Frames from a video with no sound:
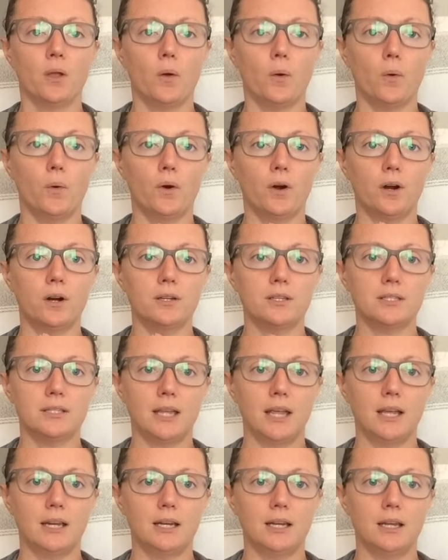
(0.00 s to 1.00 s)
or
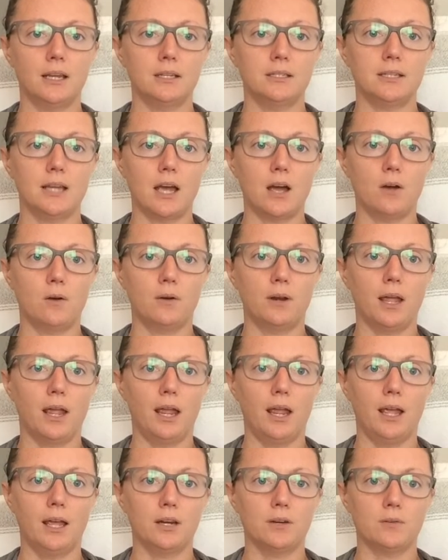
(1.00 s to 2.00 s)
sand it down
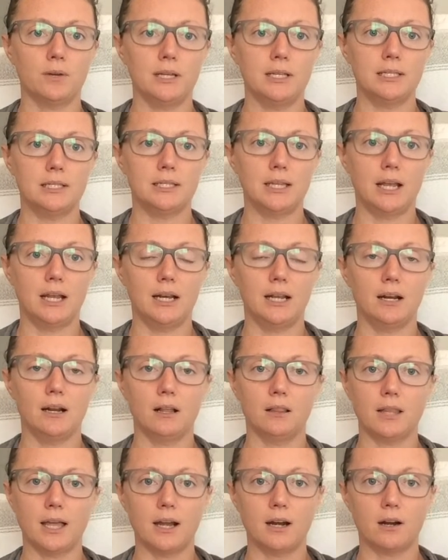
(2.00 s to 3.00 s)
and restain it
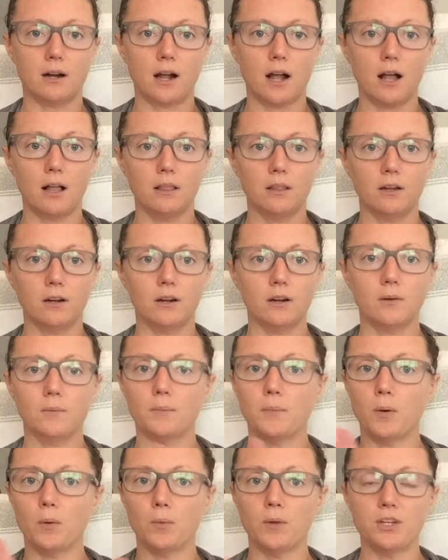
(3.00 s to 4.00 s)
a lighter color,
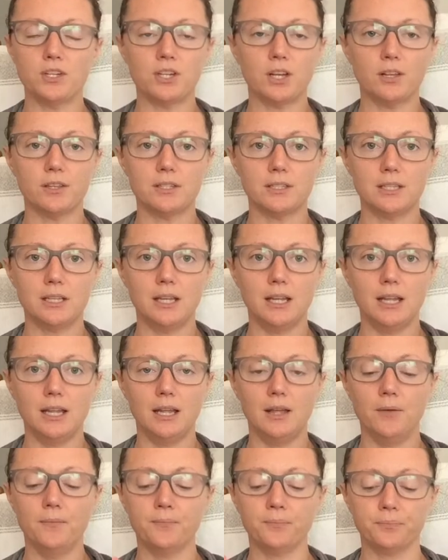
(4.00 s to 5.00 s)
but we shall
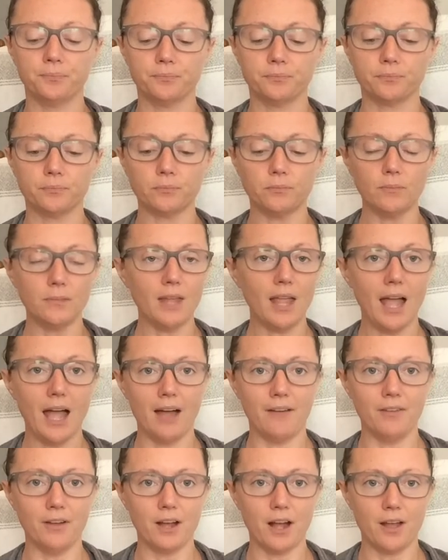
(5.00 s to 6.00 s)
see.
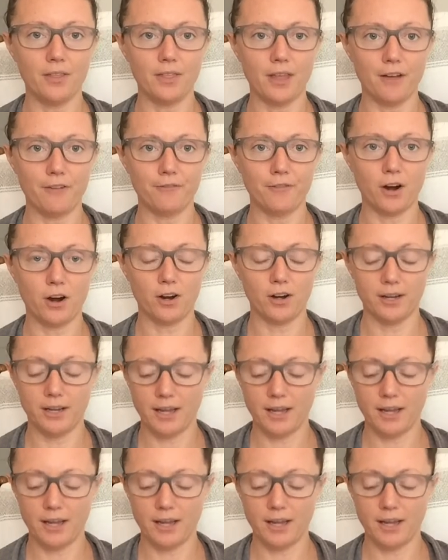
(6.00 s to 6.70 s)
Haven't gotten that far